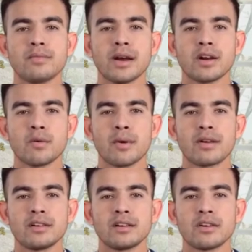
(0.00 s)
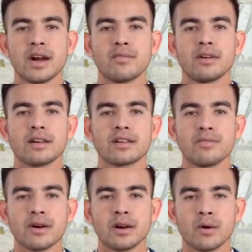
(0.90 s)
Each method is covered in this
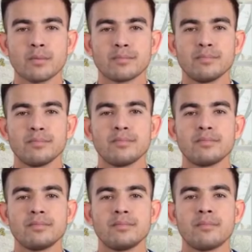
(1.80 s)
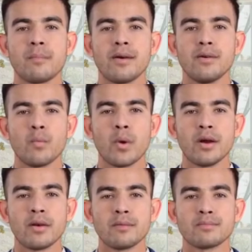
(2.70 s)
video. Method
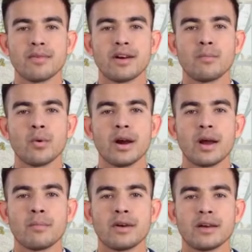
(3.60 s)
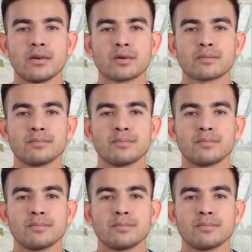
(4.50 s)
1, Facebook Help Center.